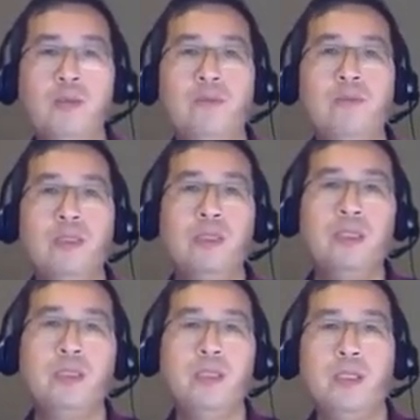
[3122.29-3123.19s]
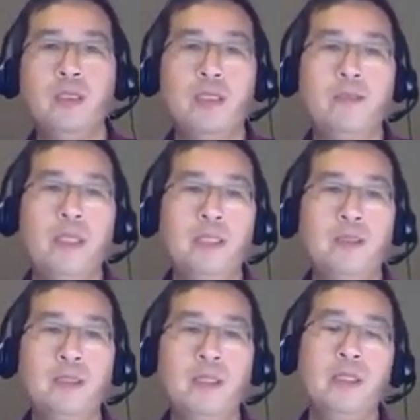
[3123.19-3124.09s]
You may want to add,
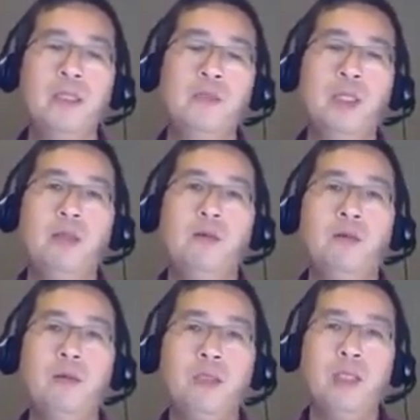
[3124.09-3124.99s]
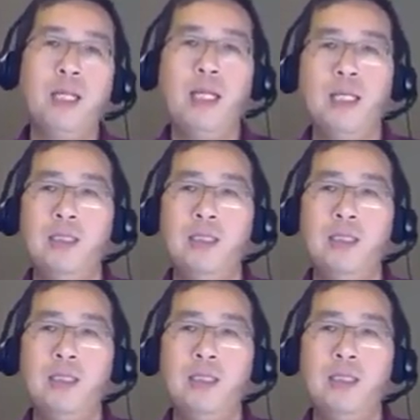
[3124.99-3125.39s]
want to delete, want to update.